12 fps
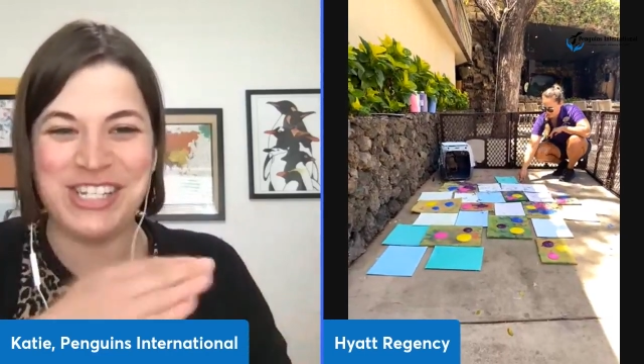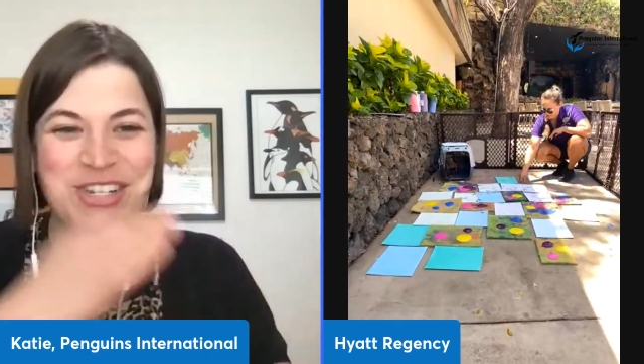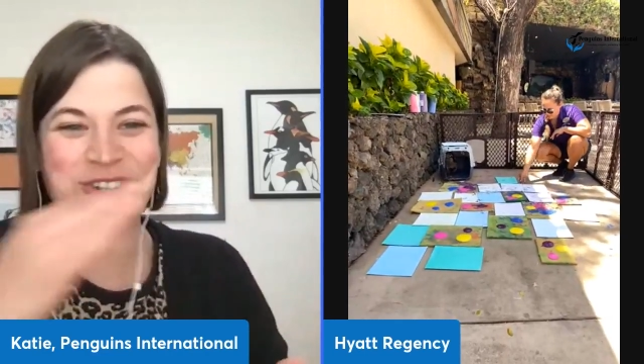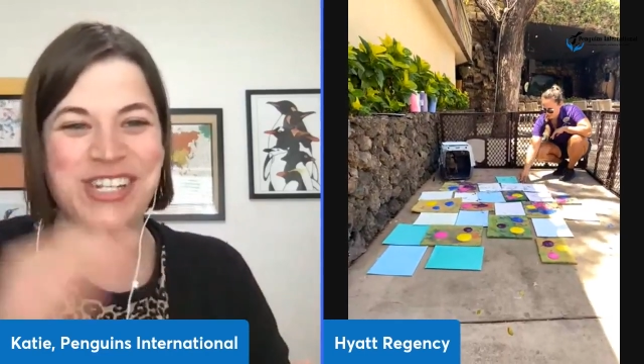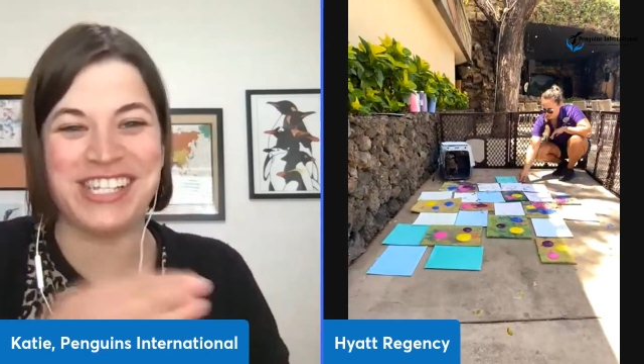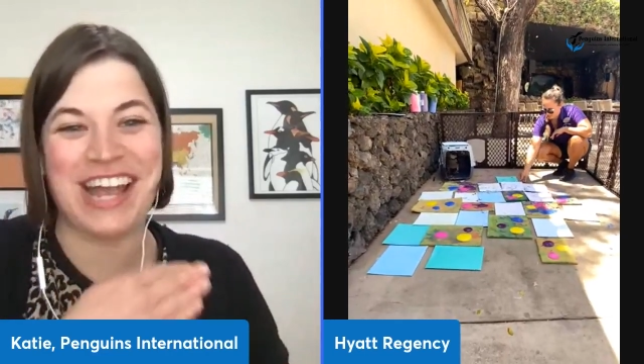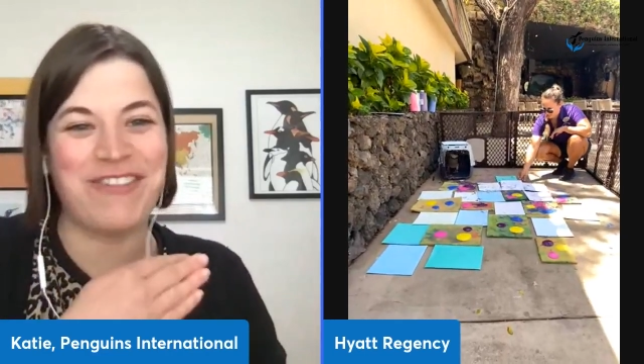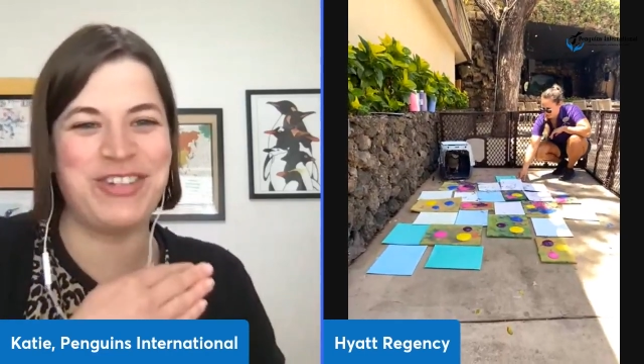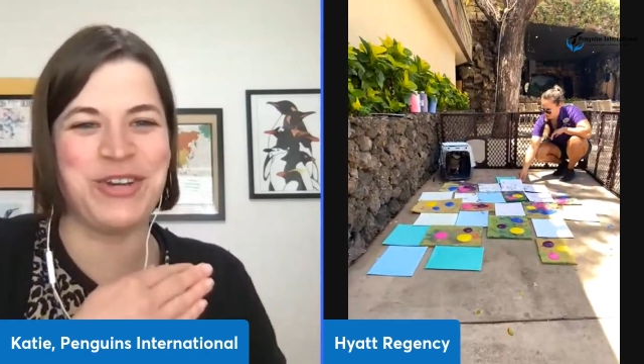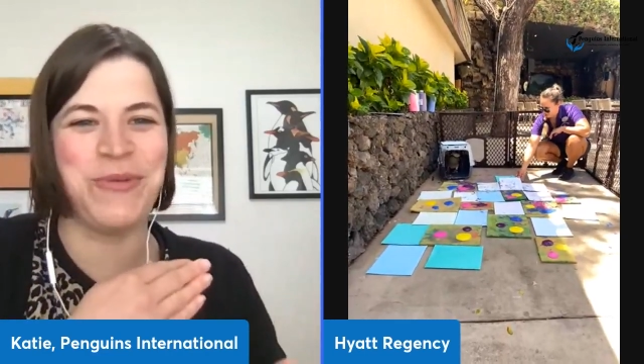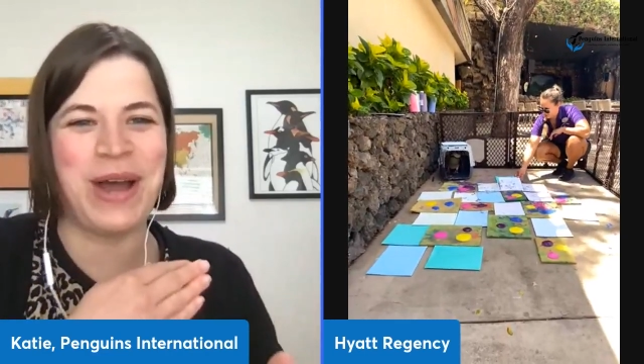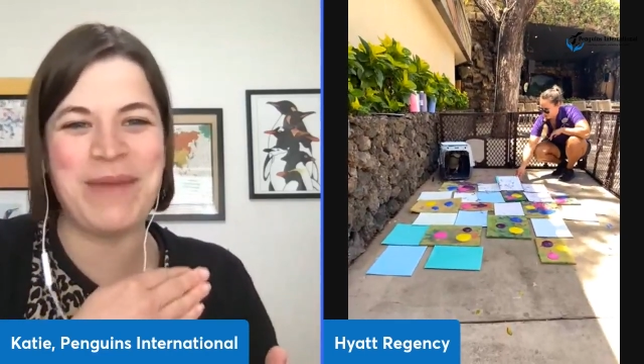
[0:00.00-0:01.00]
do you just have
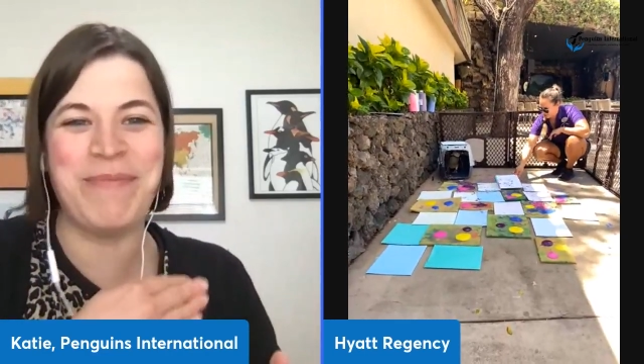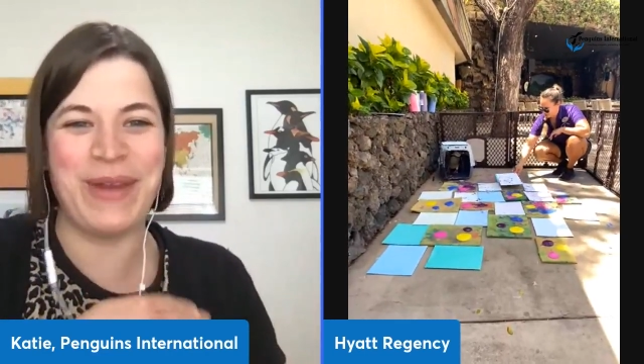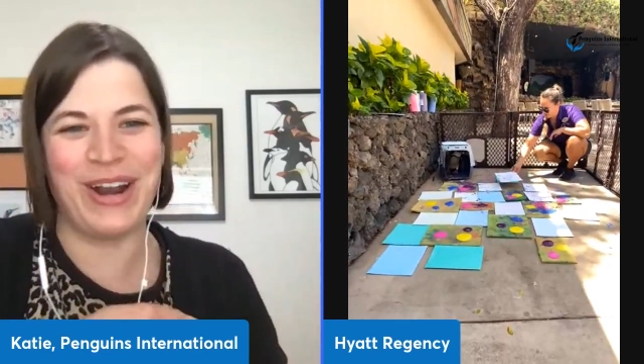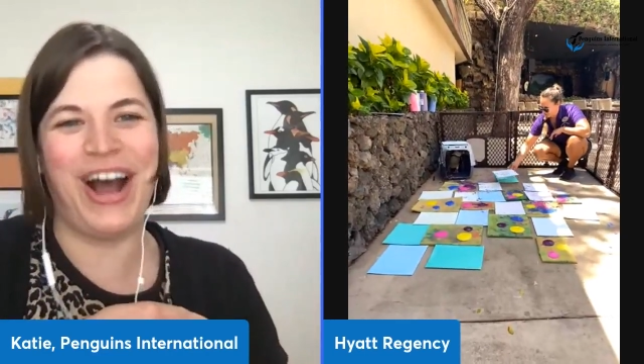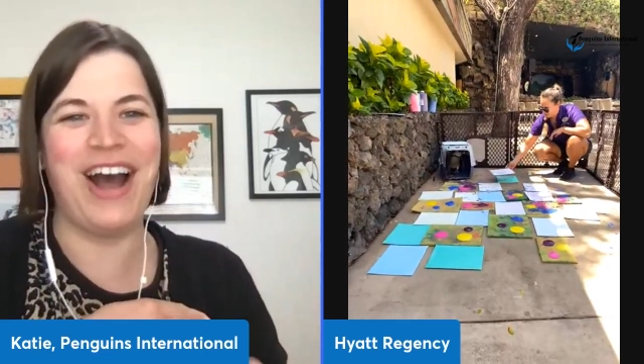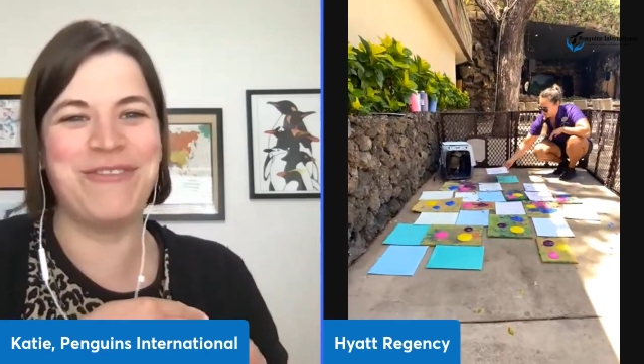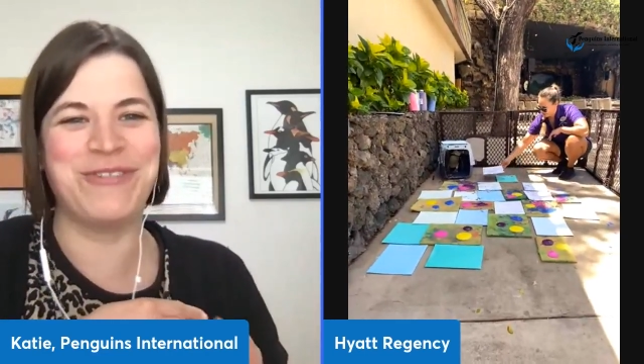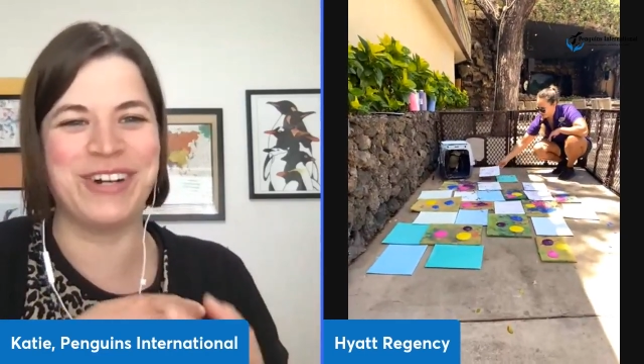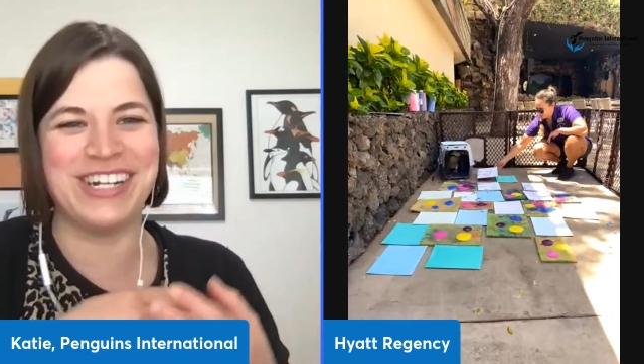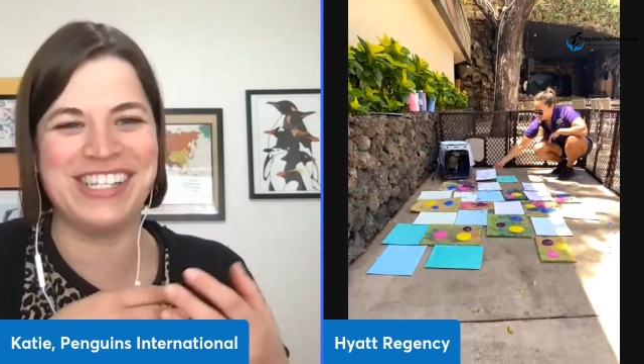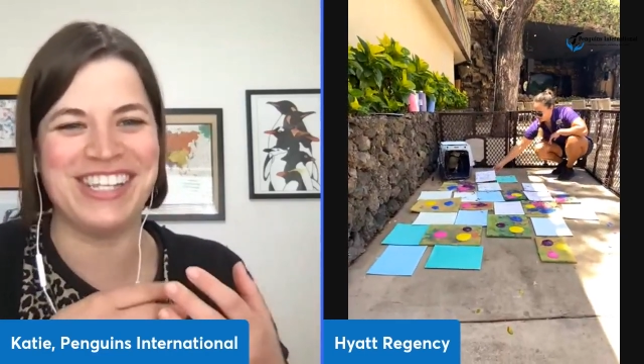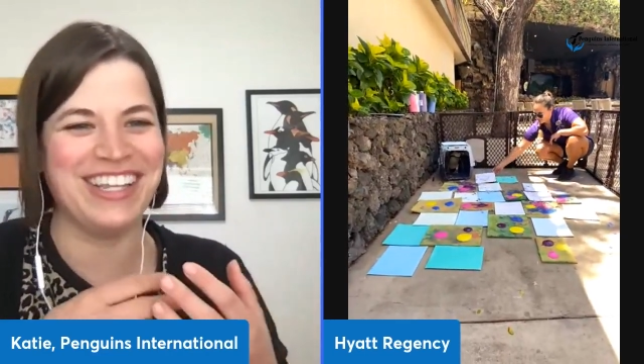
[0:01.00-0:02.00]
to wipe it off,
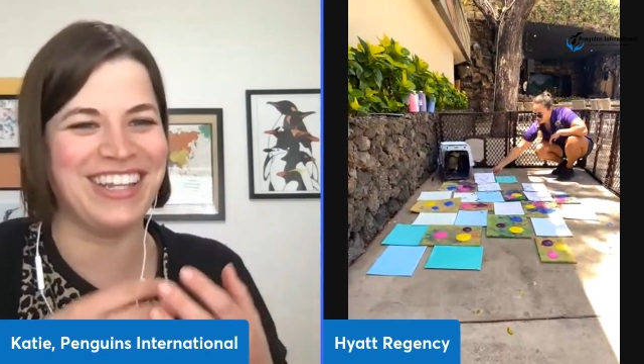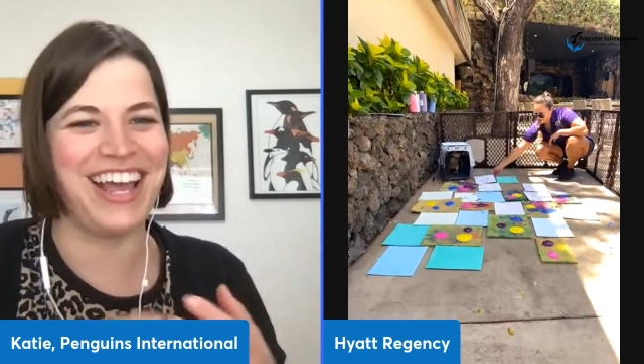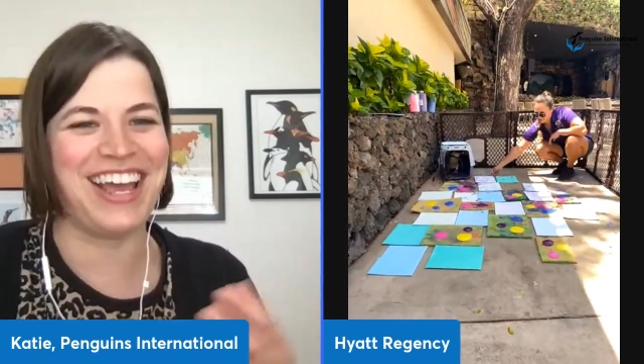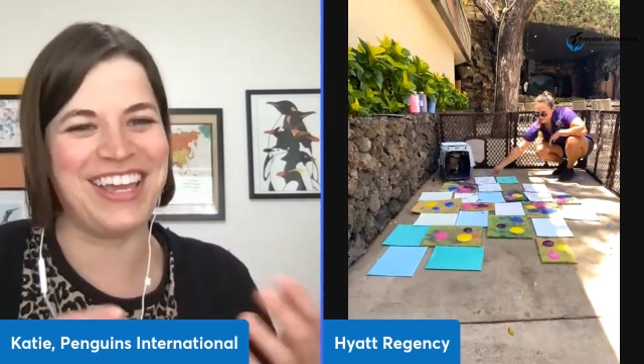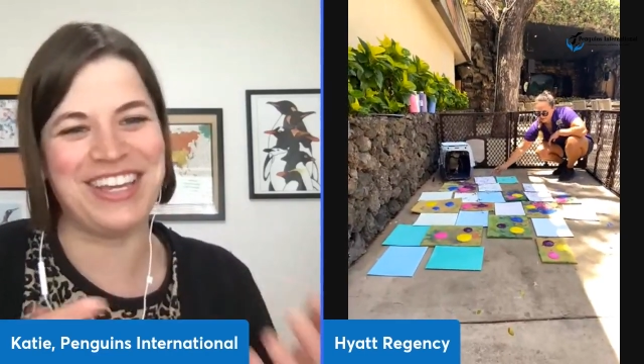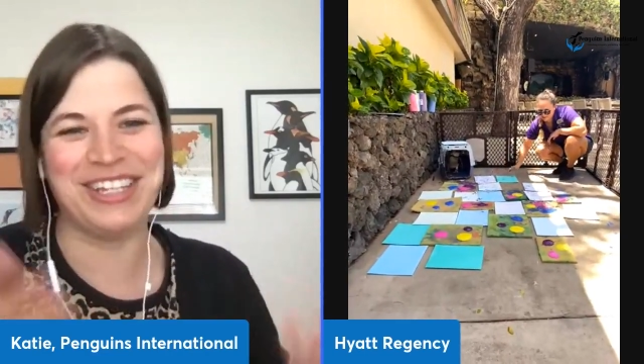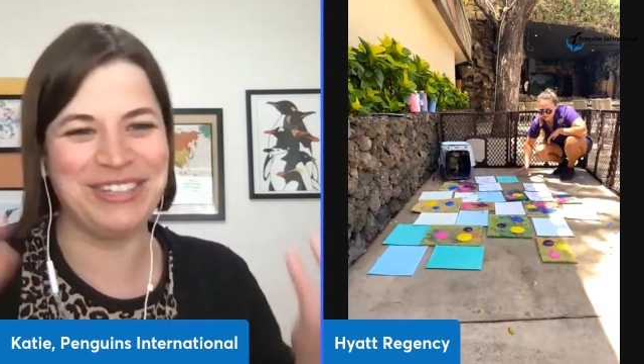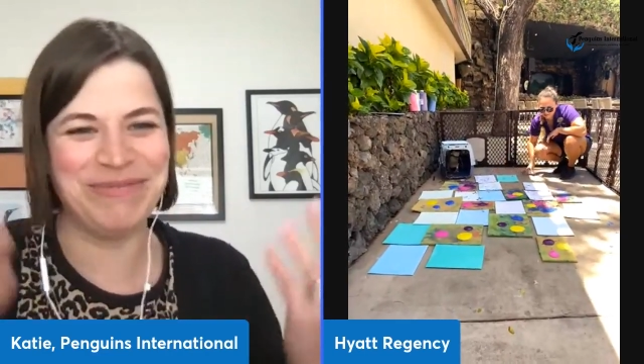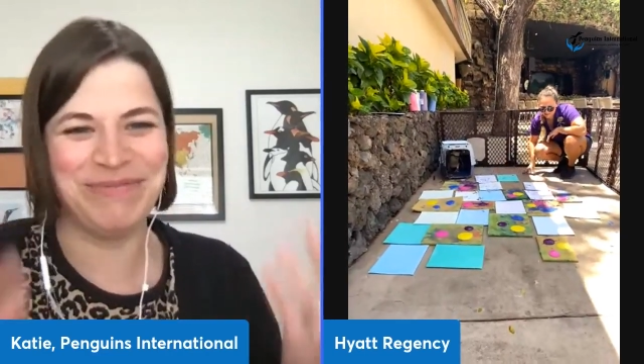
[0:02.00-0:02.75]
or is it like...